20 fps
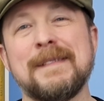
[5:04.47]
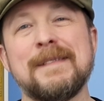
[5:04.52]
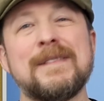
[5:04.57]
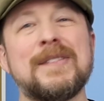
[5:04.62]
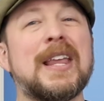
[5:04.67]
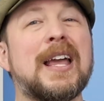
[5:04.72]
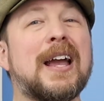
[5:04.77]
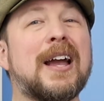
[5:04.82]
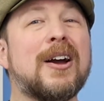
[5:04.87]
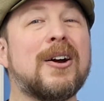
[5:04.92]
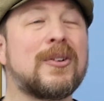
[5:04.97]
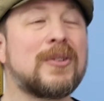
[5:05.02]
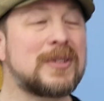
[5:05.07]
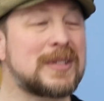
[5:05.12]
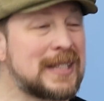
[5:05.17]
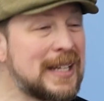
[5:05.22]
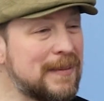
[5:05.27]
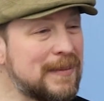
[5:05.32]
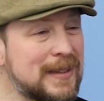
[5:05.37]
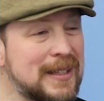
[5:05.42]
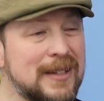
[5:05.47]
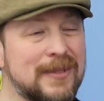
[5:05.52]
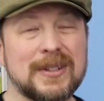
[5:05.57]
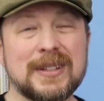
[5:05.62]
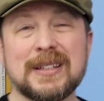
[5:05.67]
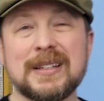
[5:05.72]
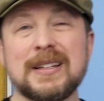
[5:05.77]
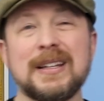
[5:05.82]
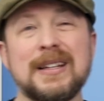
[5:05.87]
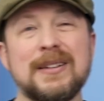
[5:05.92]
Now, same thing
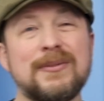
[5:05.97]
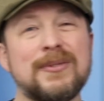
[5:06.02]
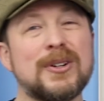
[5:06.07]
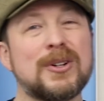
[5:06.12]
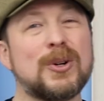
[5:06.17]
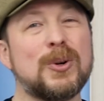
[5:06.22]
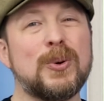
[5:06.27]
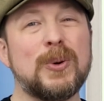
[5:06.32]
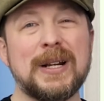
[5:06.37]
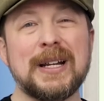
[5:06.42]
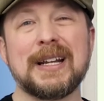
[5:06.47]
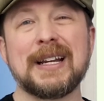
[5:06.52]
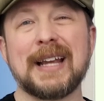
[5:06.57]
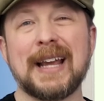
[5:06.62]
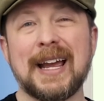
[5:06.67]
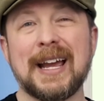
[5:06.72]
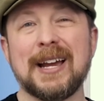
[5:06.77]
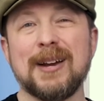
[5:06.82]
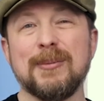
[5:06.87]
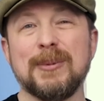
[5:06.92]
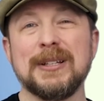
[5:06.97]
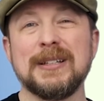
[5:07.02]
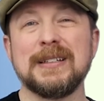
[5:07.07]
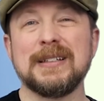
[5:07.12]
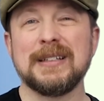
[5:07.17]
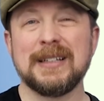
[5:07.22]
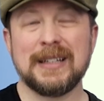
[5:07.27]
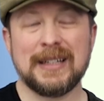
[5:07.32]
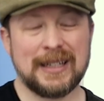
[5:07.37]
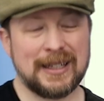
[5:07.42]
with if you're quitting a habit.
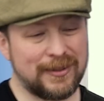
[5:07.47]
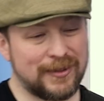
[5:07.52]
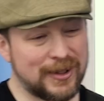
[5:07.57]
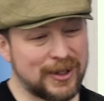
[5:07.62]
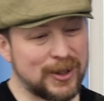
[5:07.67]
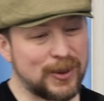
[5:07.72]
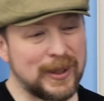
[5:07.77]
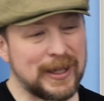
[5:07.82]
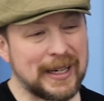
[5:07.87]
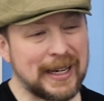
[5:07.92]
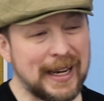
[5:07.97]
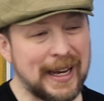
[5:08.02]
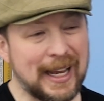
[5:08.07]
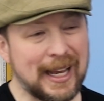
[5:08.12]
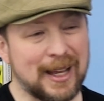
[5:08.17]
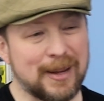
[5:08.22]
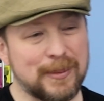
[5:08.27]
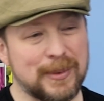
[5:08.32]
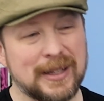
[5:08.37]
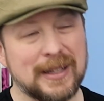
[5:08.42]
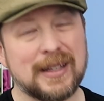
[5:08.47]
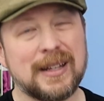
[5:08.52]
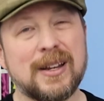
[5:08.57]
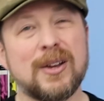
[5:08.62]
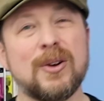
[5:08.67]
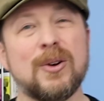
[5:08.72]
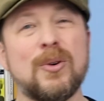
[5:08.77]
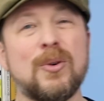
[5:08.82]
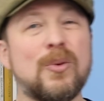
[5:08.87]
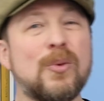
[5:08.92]
If you're quitting a habit,
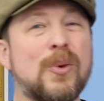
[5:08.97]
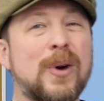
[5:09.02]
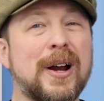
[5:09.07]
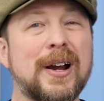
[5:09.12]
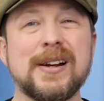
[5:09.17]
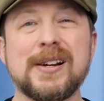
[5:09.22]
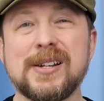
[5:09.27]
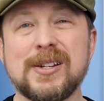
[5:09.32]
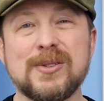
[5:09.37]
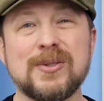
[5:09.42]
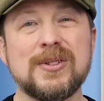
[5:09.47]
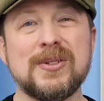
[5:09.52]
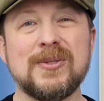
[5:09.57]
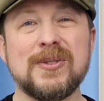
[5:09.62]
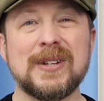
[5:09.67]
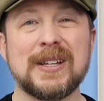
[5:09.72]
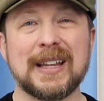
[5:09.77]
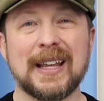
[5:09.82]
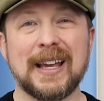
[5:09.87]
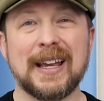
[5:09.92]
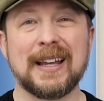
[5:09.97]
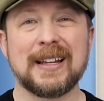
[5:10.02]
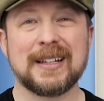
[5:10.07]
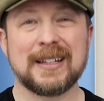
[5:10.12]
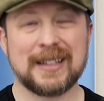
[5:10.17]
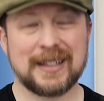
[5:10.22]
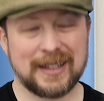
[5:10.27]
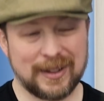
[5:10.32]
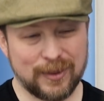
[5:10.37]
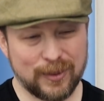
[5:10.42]
why are you doing that?
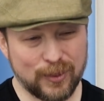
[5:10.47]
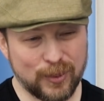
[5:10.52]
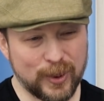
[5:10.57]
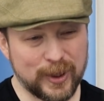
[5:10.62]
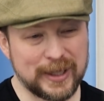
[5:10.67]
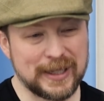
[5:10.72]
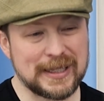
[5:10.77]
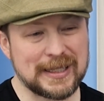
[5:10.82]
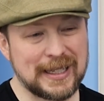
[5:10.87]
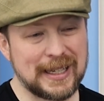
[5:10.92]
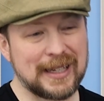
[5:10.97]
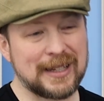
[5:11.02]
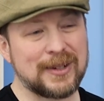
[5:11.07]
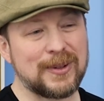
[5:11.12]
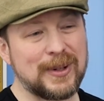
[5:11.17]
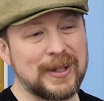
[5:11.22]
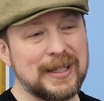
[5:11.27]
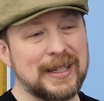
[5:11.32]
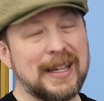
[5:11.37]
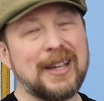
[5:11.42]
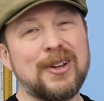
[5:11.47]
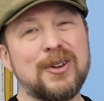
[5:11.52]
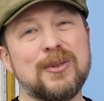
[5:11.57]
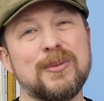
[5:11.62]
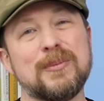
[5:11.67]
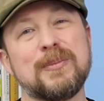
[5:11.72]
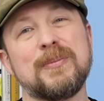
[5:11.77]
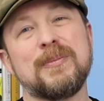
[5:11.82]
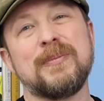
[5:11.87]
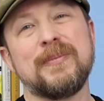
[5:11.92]
What is that going to
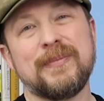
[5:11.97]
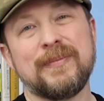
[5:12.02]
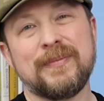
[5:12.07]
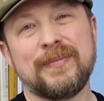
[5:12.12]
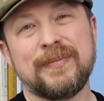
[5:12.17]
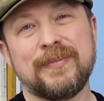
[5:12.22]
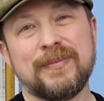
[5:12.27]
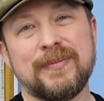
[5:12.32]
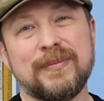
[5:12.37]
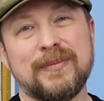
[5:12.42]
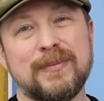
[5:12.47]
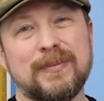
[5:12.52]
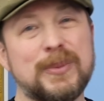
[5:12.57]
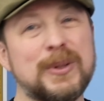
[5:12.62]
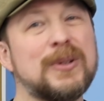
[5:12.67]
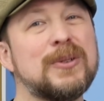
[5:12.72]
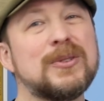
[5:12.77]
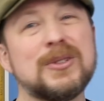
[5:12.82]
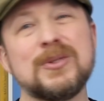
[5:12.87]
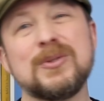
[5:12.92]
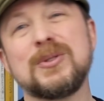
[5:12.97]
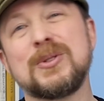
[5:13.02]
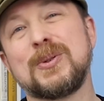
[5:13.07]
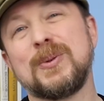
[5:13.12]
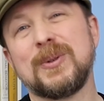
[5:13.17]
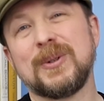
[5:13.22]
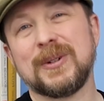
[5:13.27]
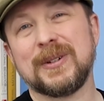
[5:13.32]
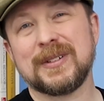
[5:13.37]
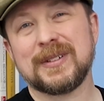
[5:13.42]
help build you
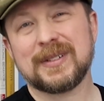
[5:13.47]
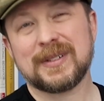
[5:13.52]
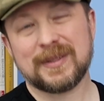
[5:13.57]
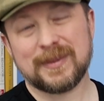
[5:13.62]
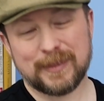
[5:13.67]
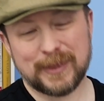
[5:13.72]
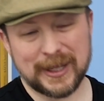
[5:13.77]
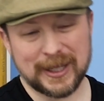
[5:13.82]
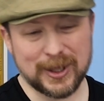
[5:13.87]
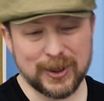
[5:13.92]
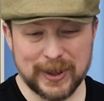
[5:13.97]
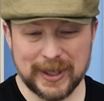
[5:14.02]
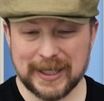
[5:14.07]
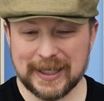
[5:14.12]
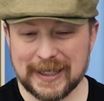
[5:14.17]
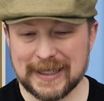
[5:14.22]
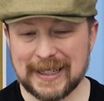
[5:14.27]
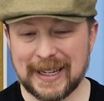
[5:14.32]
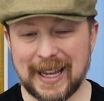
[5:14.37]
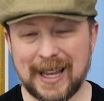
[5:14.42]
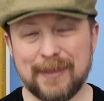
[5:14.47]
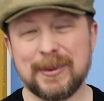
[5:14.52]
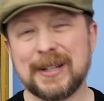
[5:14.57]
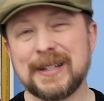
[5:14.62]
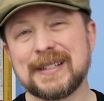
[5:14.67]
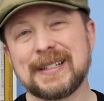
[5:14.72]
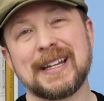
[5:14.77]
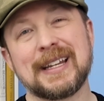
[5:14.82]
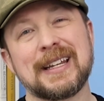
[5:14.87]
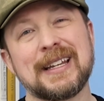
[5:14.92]
towards? By quitting this habit,
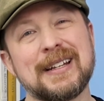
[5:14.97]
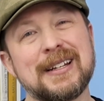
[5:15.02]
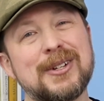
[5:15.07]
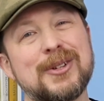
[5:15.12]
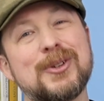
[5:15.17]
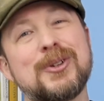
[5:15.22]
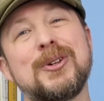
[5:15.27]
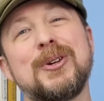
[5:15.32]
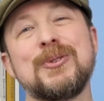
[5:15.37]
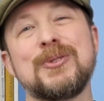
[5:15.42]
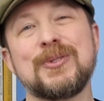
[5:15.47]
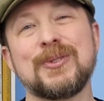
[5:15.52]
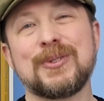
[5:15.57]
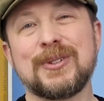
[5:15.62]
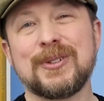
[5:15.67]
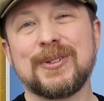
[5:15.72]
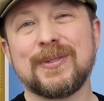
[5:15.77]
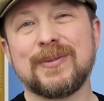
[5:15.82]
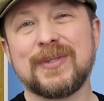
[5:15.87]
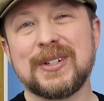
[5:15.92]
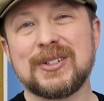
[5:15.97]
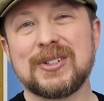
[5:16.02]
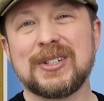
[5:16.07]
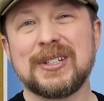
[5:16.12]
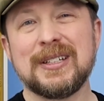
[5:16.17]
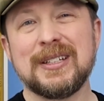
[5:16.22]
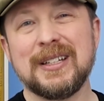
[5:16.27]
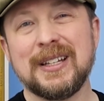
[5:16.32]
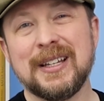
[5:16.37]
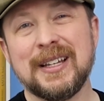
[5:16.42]
is that getting you closer to your
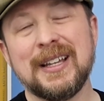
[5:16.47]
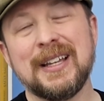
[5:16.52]
vision?